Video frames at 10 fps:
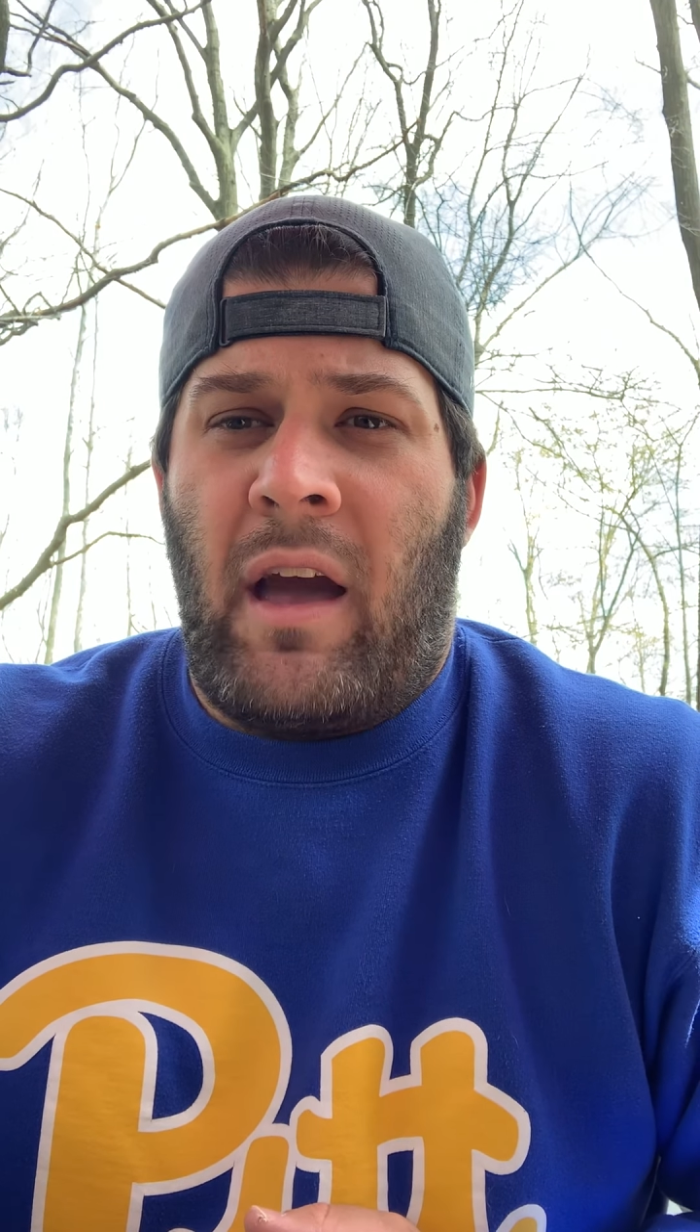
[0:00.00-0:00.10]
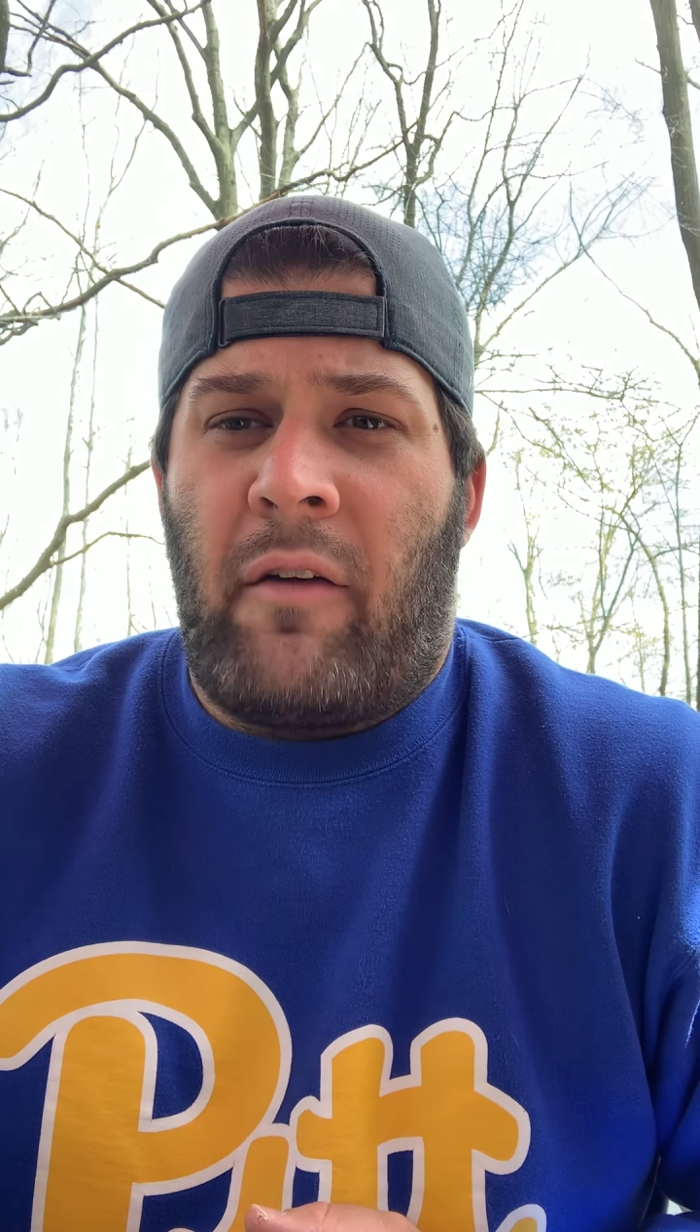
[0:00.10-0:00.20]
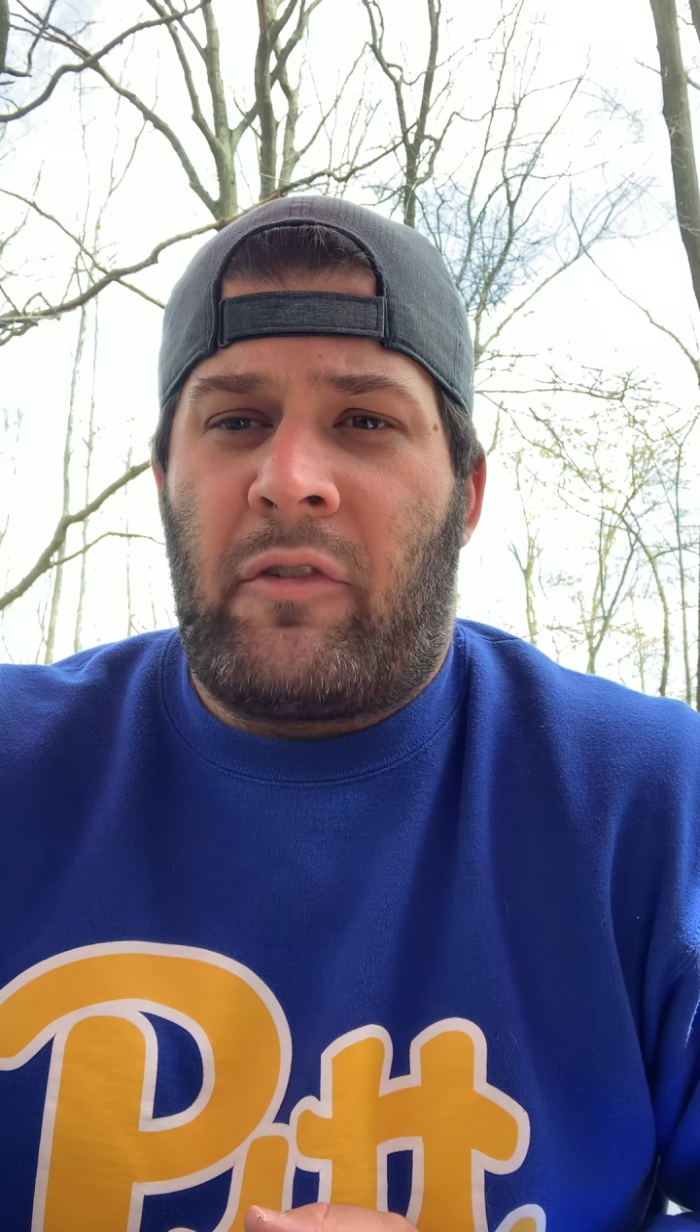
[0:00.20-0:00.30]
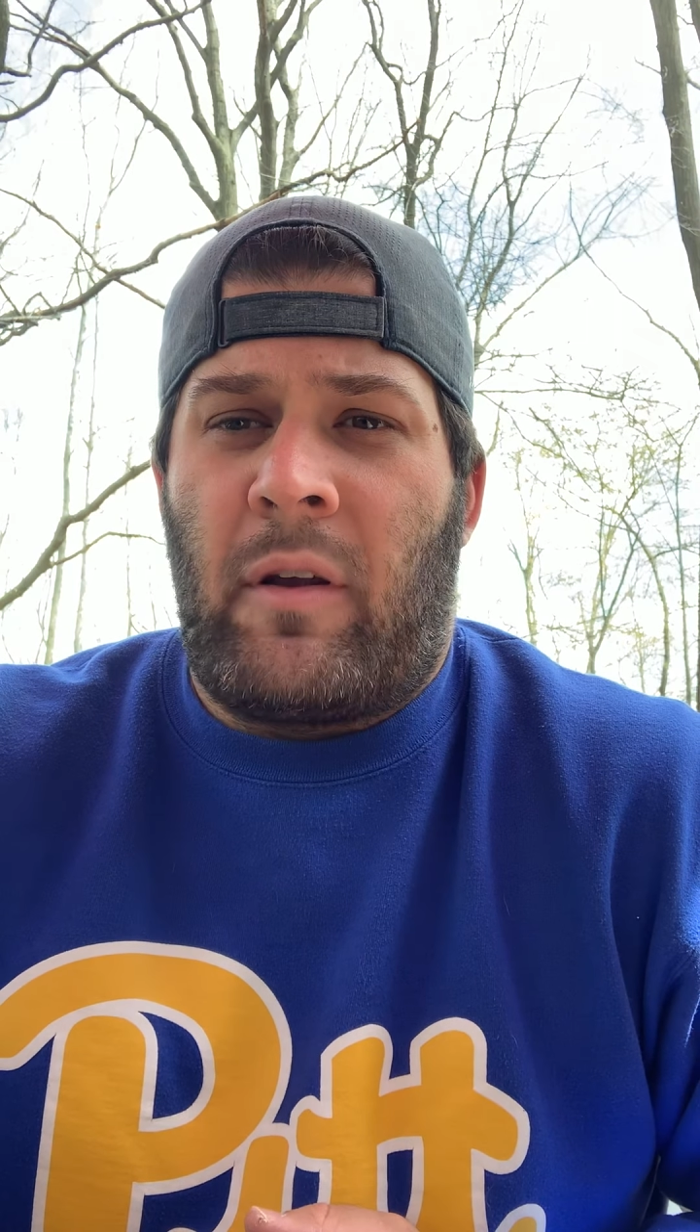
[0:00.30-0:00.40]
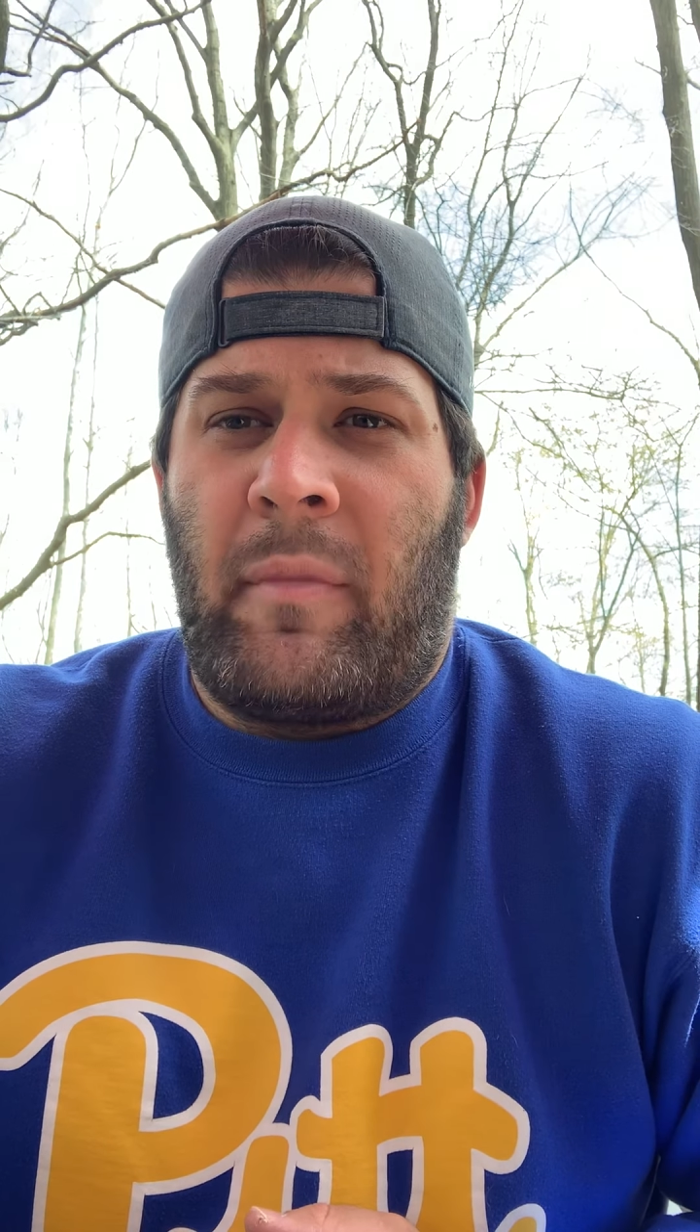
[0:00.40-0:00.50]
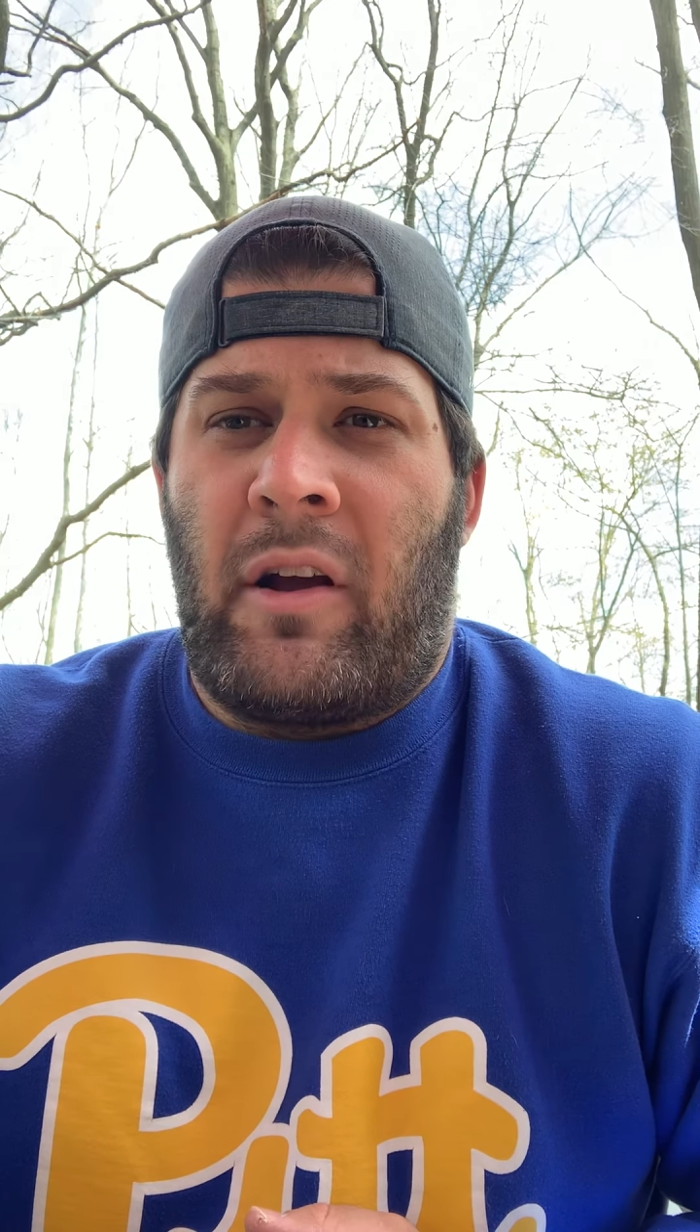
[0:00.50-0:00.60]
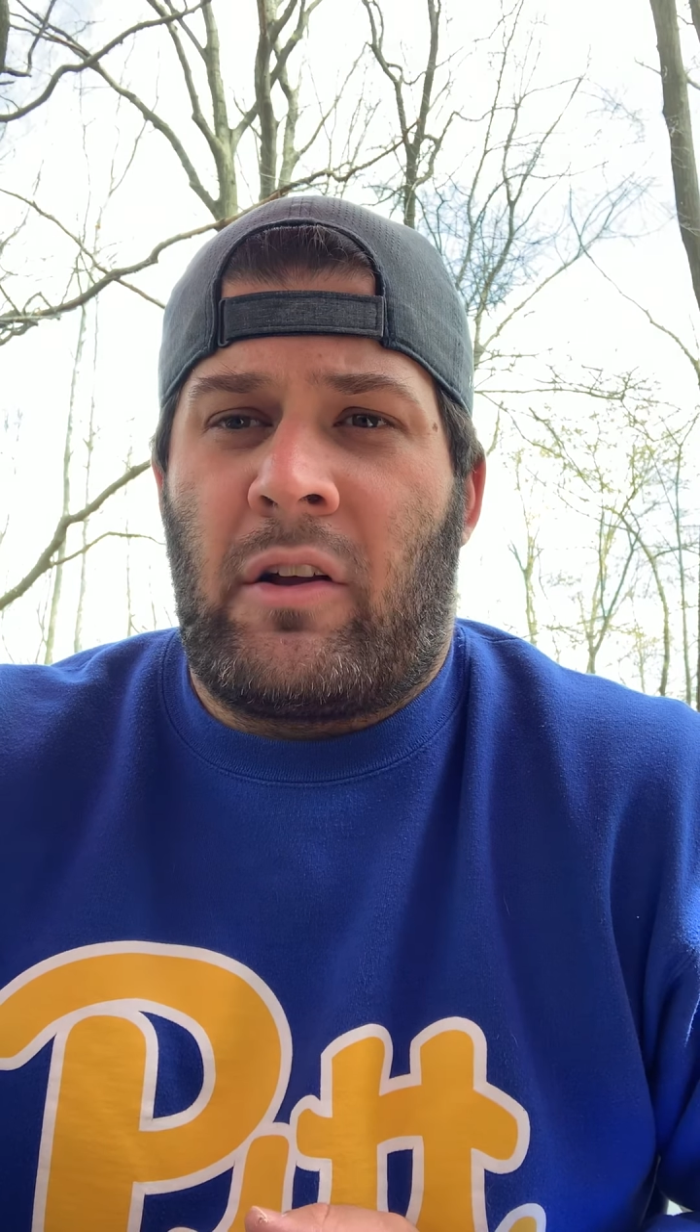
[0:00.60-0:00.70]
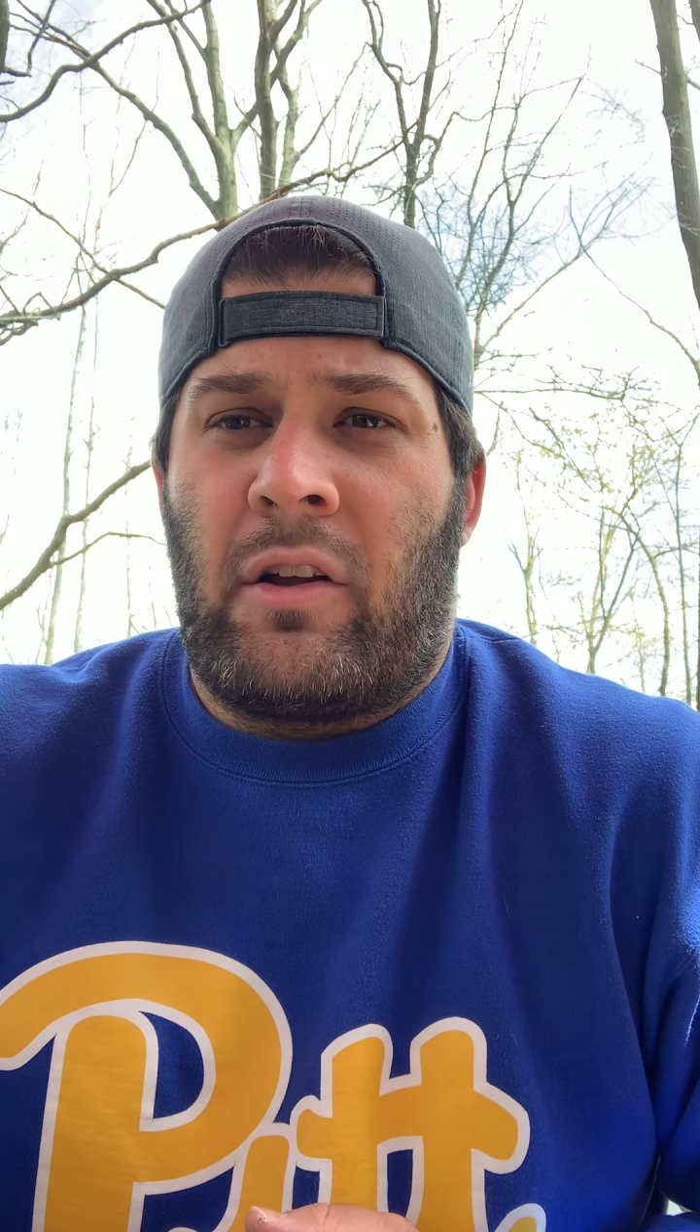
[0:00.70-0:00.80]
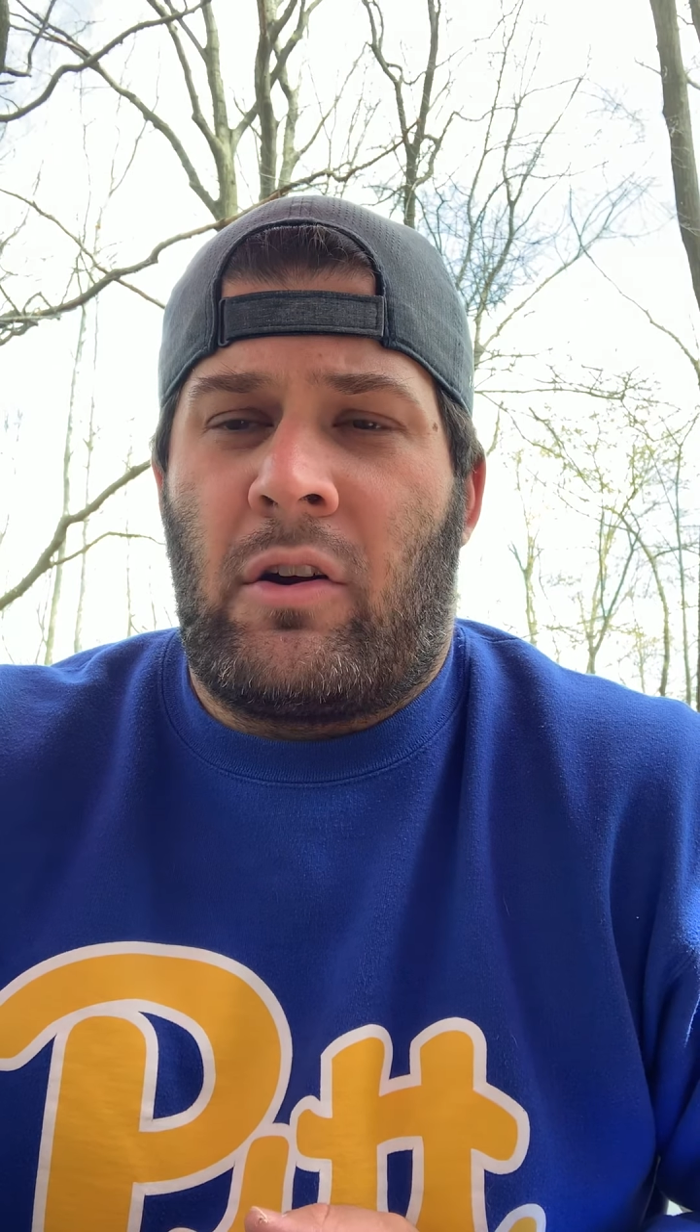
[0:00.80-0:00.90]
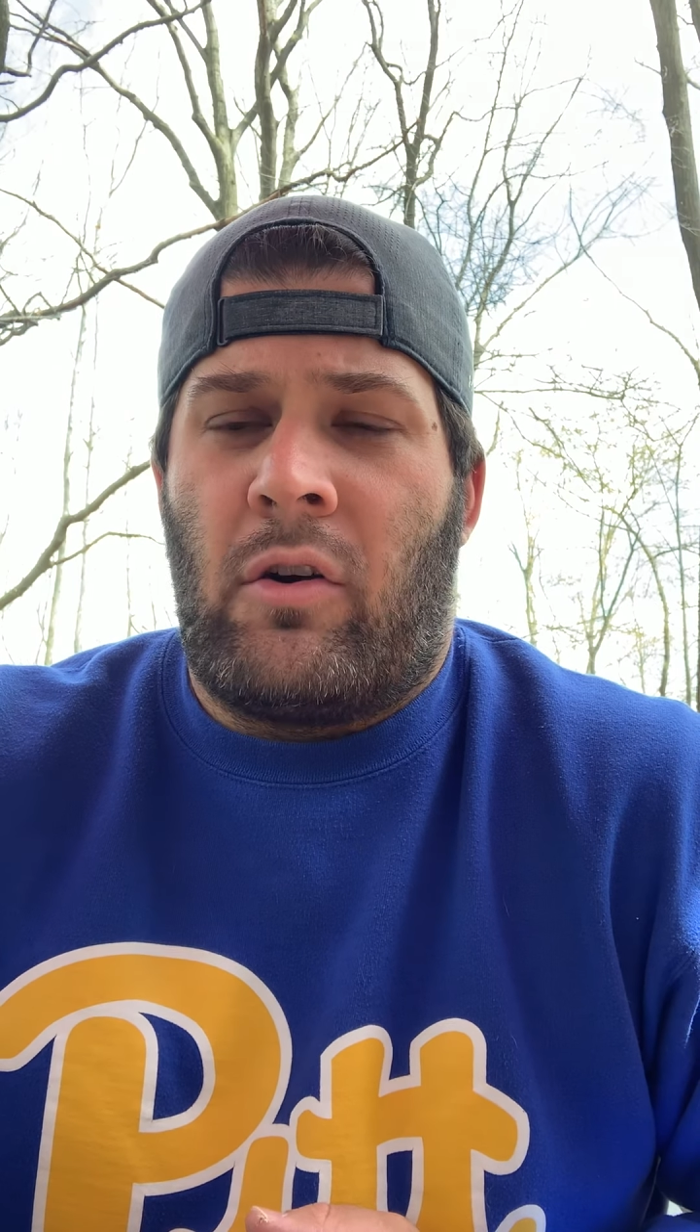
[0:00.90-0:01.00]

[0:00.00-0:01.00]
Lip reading: African American